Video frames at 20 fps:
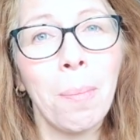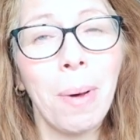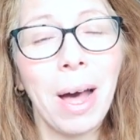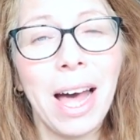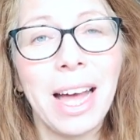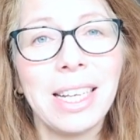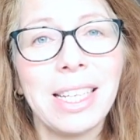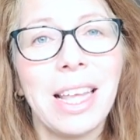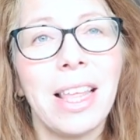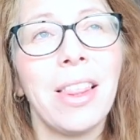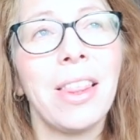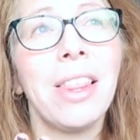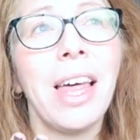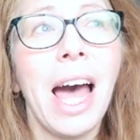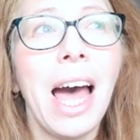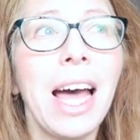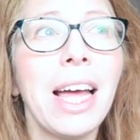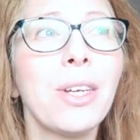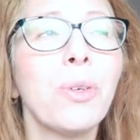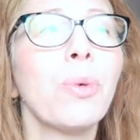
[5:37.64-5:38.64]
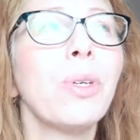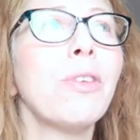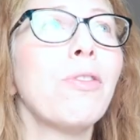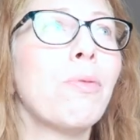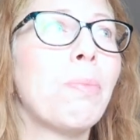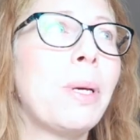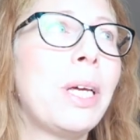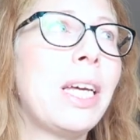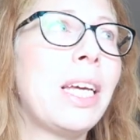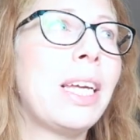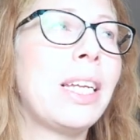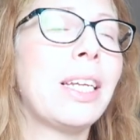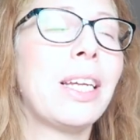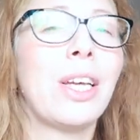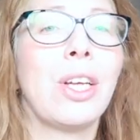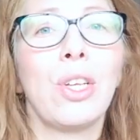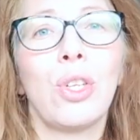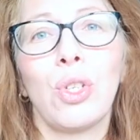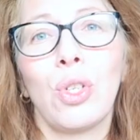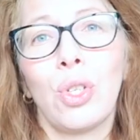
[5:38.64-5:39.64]
but that would have
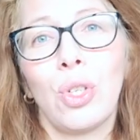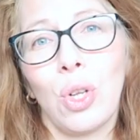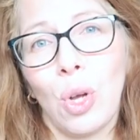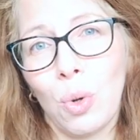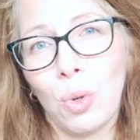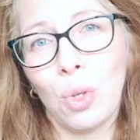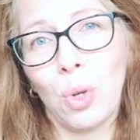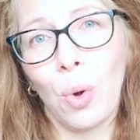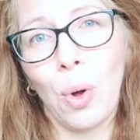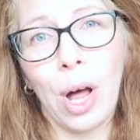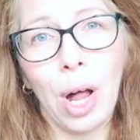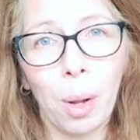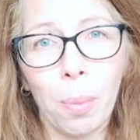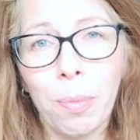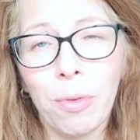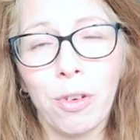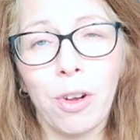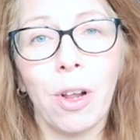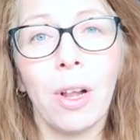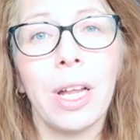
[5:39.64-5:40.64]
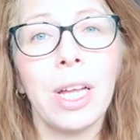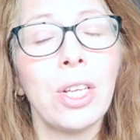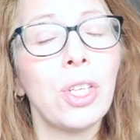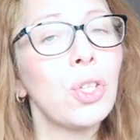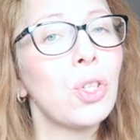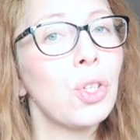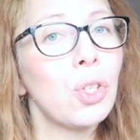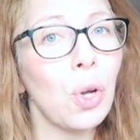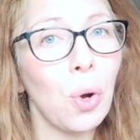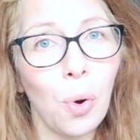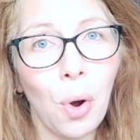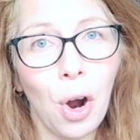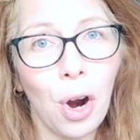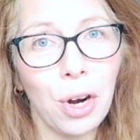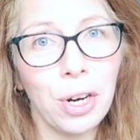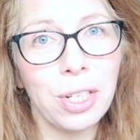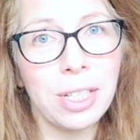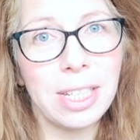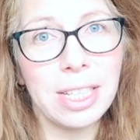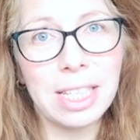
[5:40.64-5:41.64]
been so, so helpful. It's so
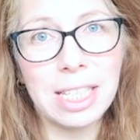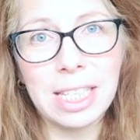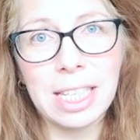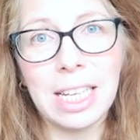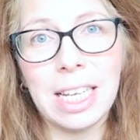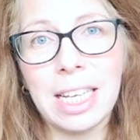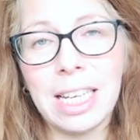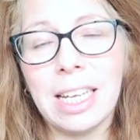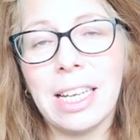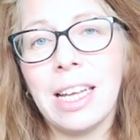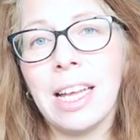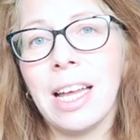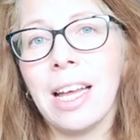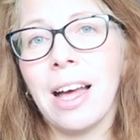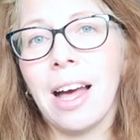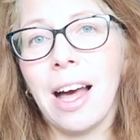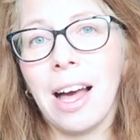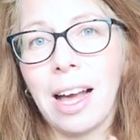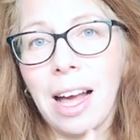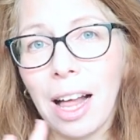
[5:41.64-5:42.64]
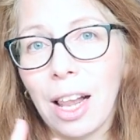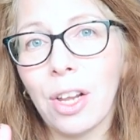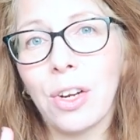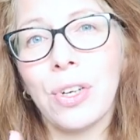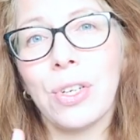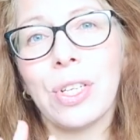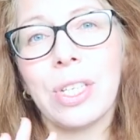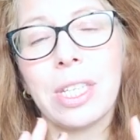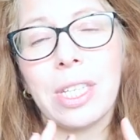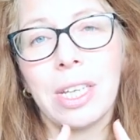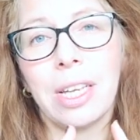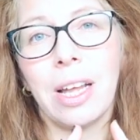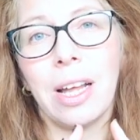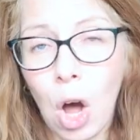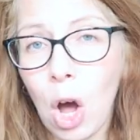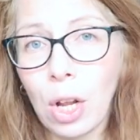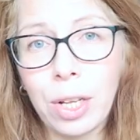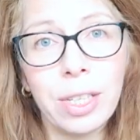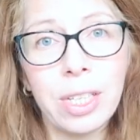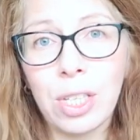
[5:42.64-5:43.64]
hard to see colors
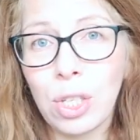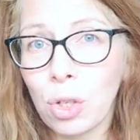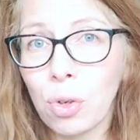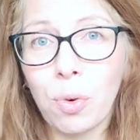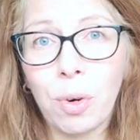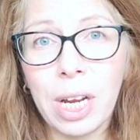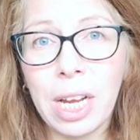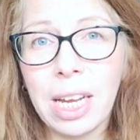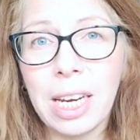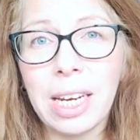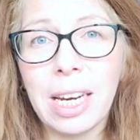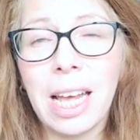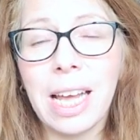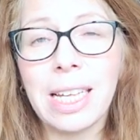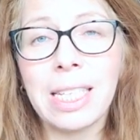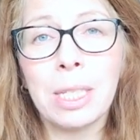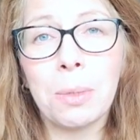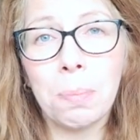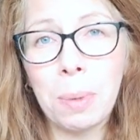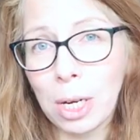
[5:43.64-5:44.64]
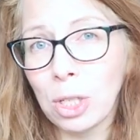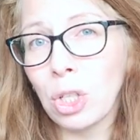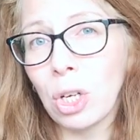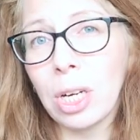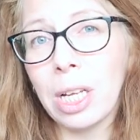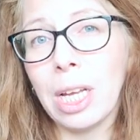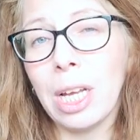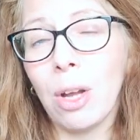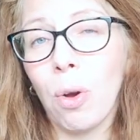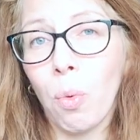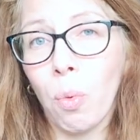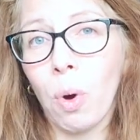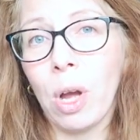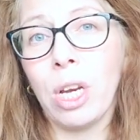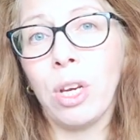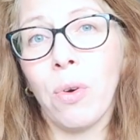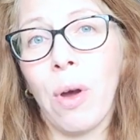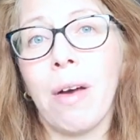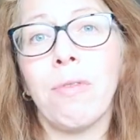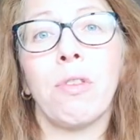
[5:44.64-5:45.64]
on the screen, especially
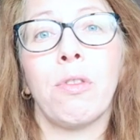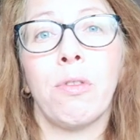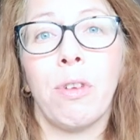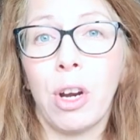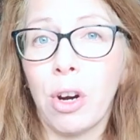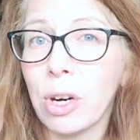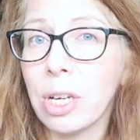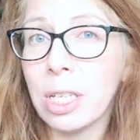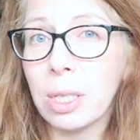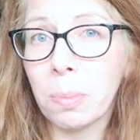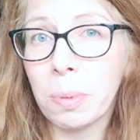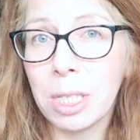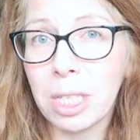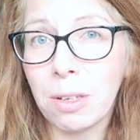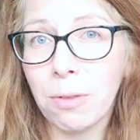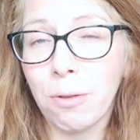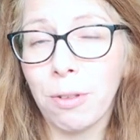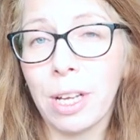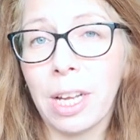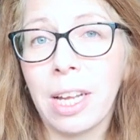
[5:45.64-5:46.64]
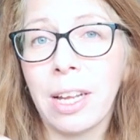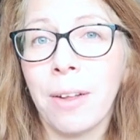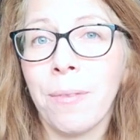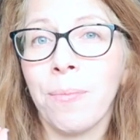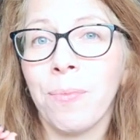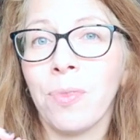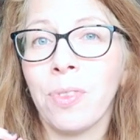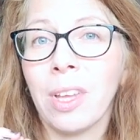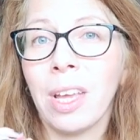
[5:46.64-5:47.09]
when you have a very specific